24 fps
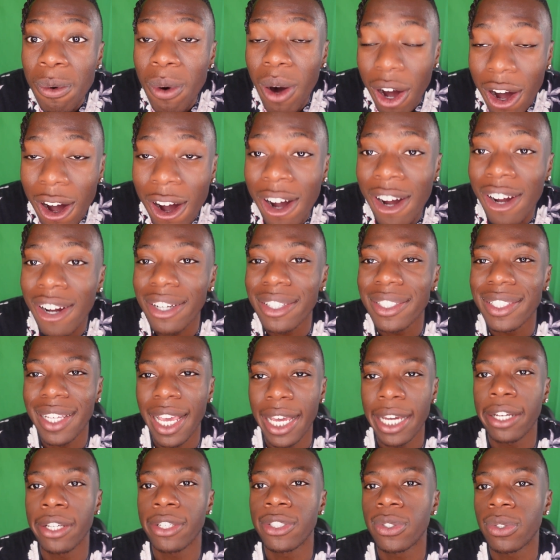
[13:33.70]
are.
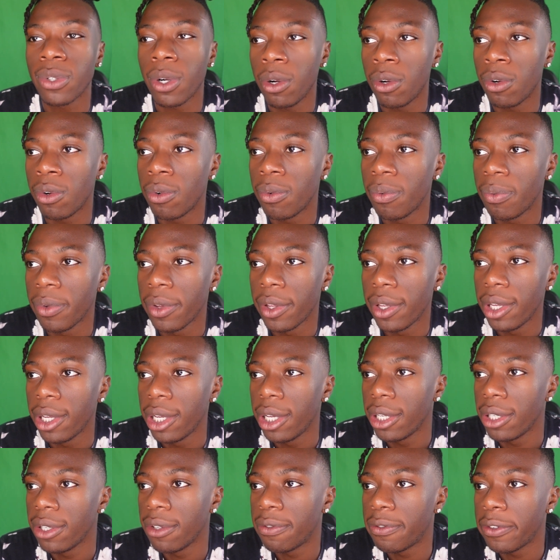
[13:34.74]
Take control.
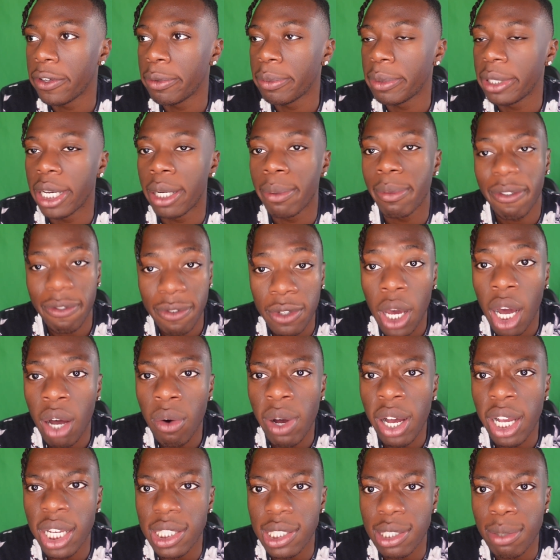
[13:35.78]
You feel me? If y'all
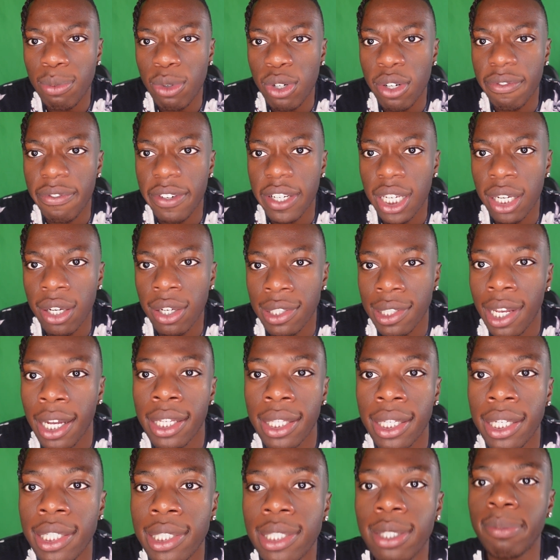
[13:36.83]
want some more videos like
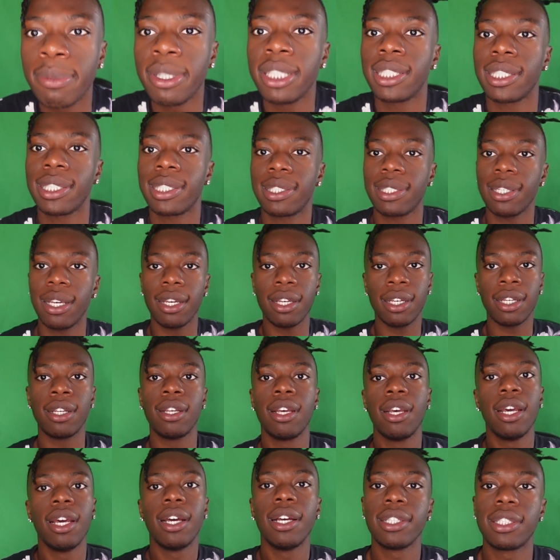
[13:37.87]
this of me just sitting,
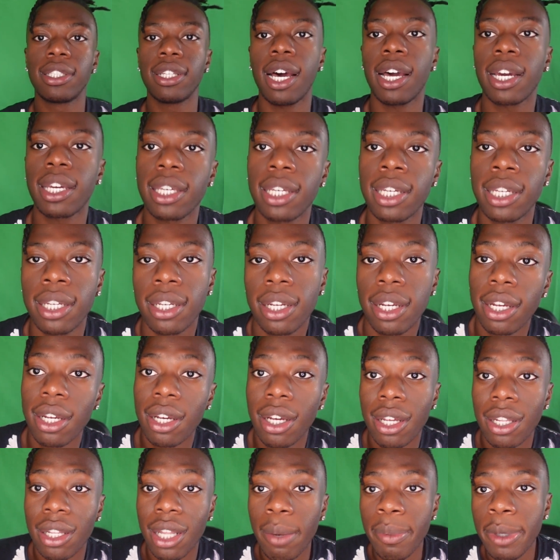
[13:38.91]
talking,
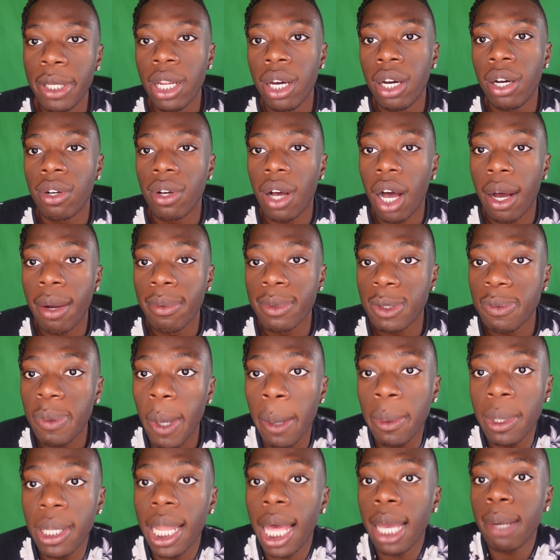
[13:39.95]
let me know.
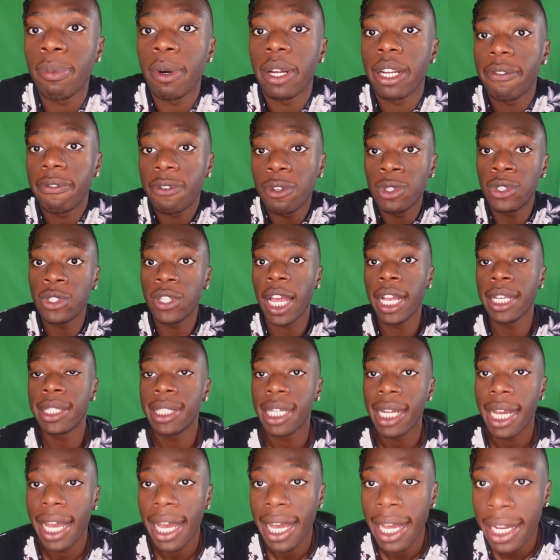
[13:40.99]
Spam the like button. If you stay
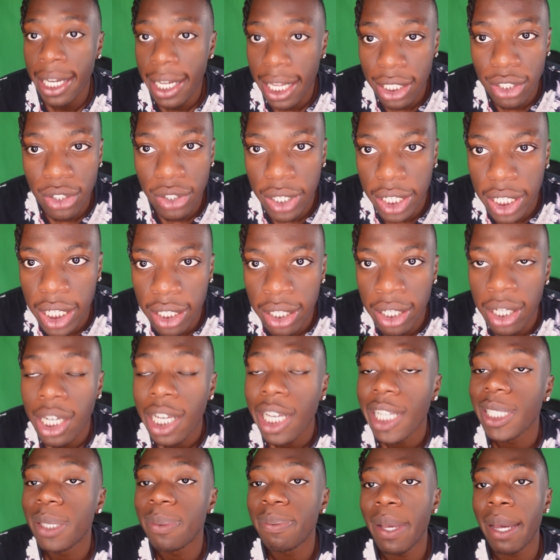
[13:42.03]
to the end and you're here,
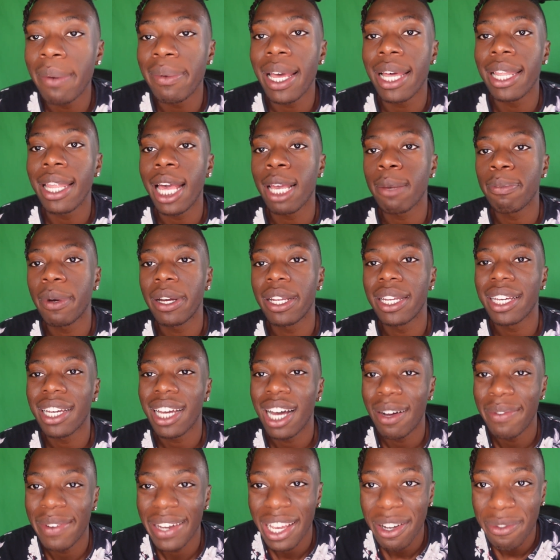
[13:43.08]
spam that like button and
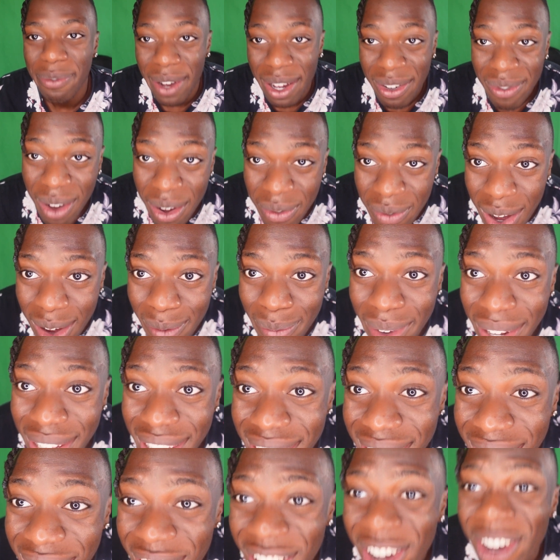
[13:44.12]
comment a 111
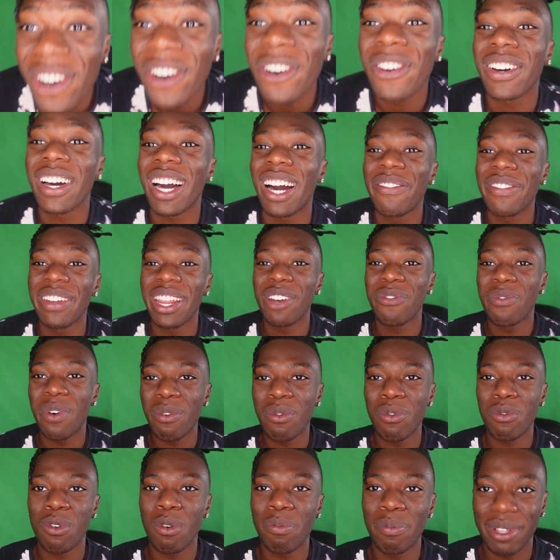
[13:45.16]
below. Comment a
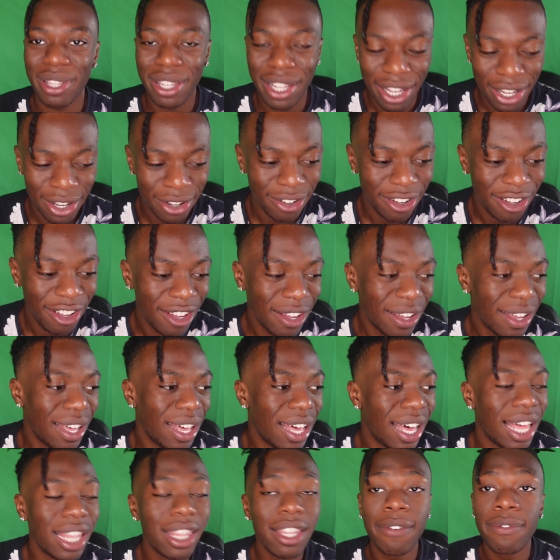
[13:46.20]
111 below.
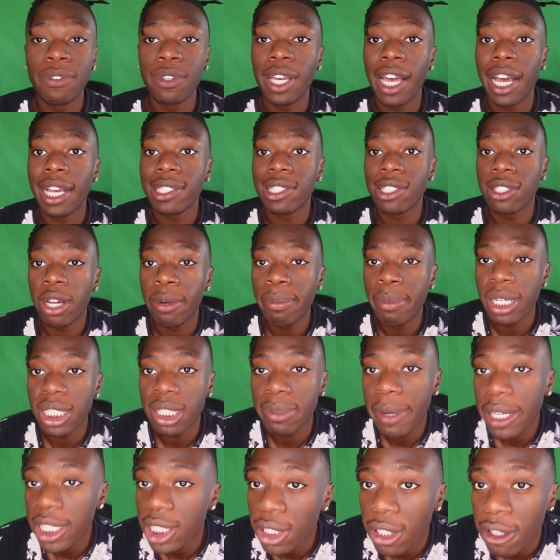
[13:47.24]
I love you guys so much.
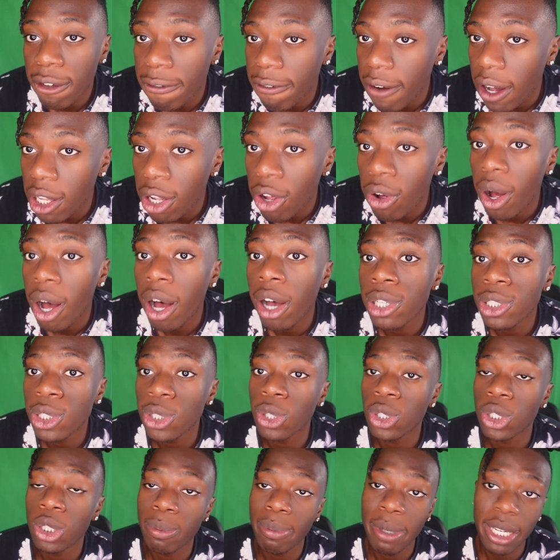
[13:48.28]
Make sure you follow all
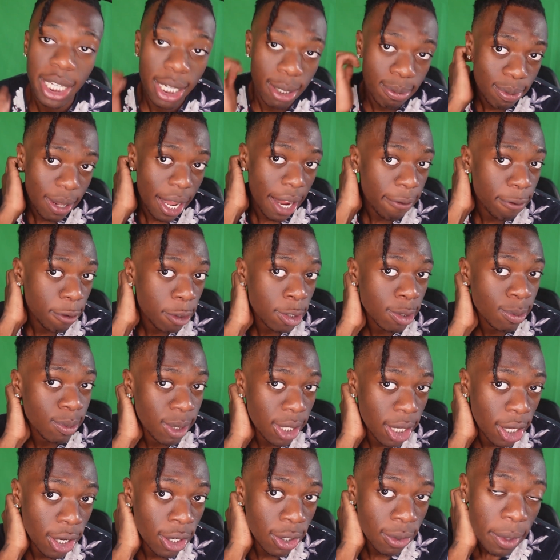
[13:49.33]
social media platforms
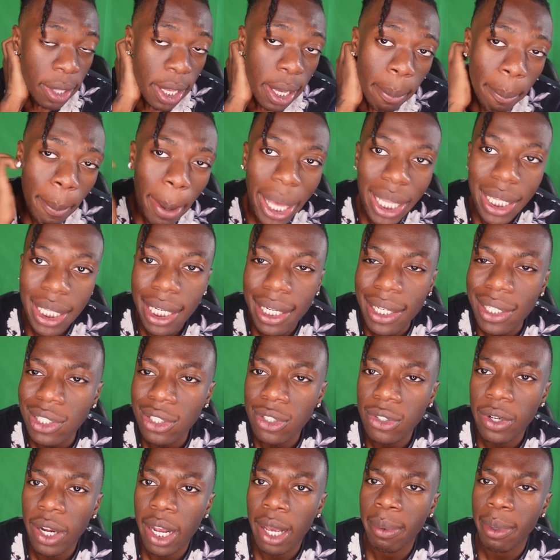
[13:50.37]
below, mainly
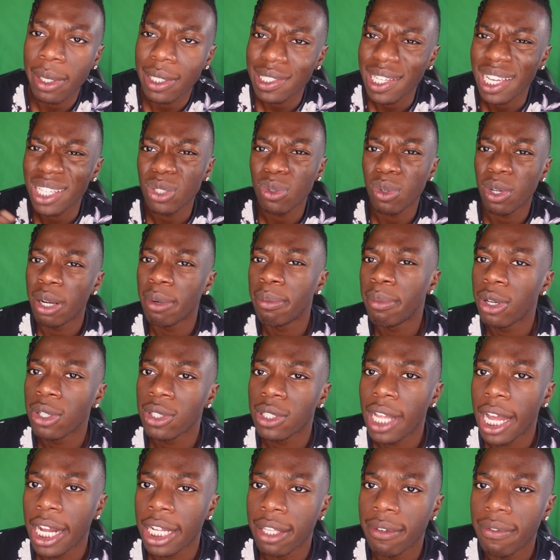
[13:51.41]
Instagram, because that's what I'm
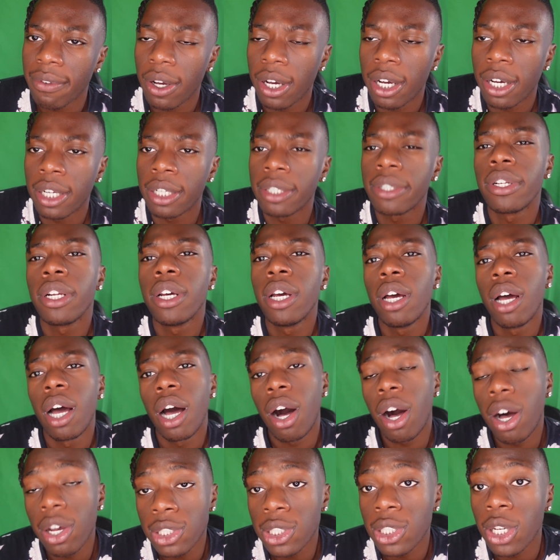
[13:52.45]
most active on.
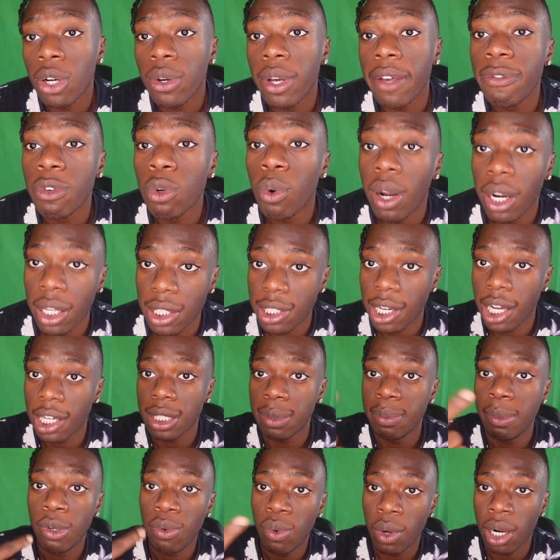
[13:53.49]
Also, if you want to talk
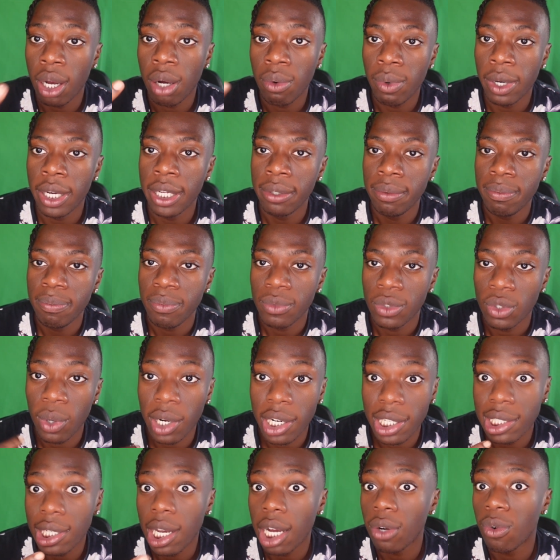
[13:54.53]
to me one-on-one, you
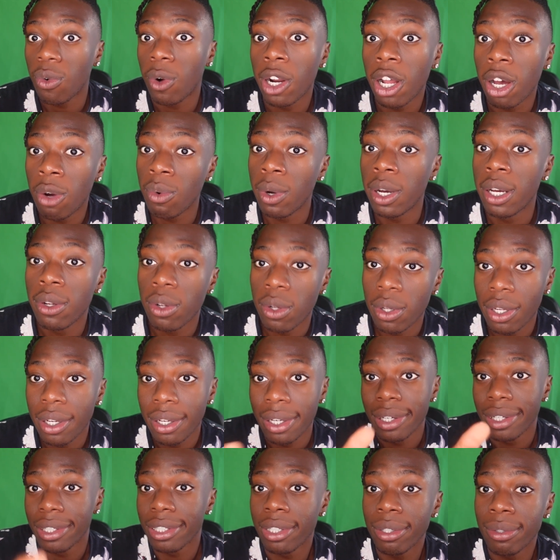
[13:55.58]
want to talk one-on-one,
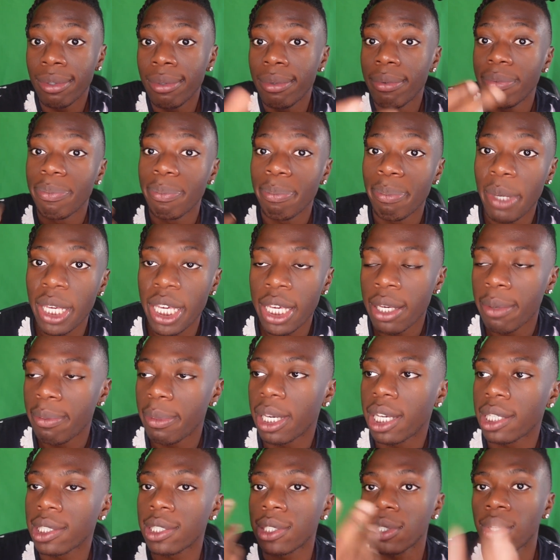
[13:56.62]
you, me,
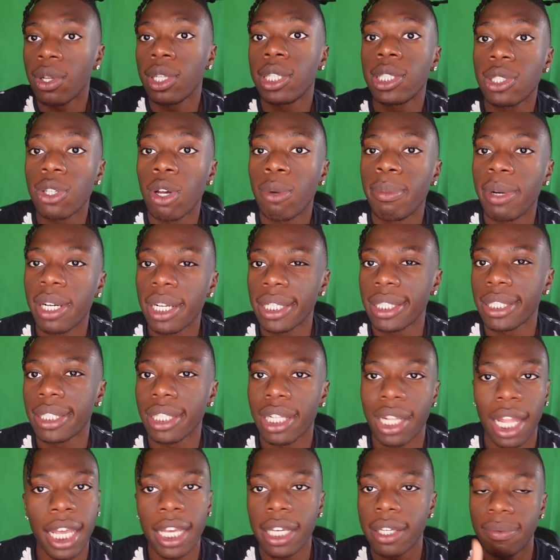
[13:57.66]
because there's only so much,
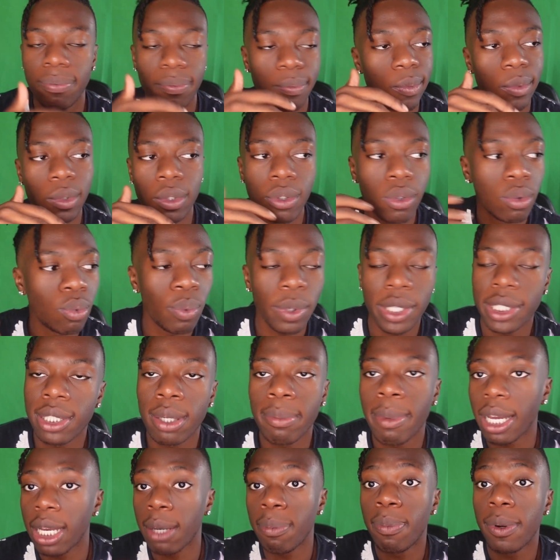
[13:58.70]
like,
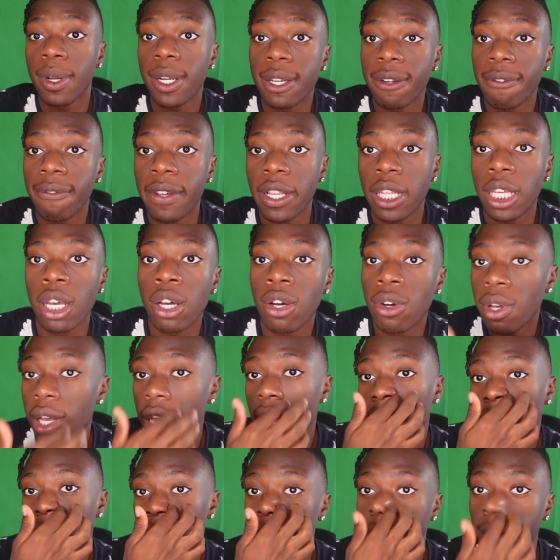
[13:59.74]
wisdom I could put in the video.
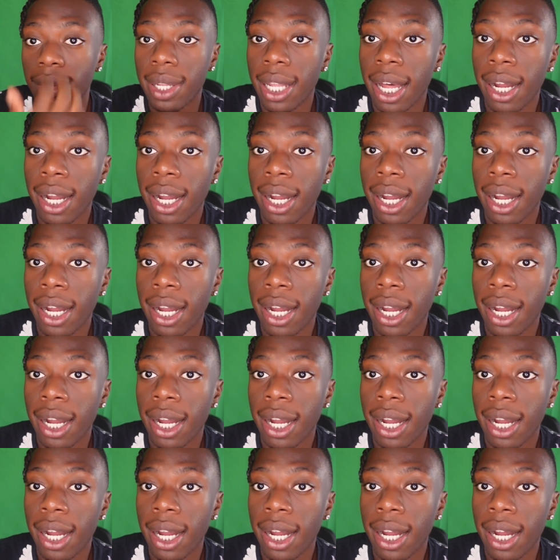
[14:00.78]
I know a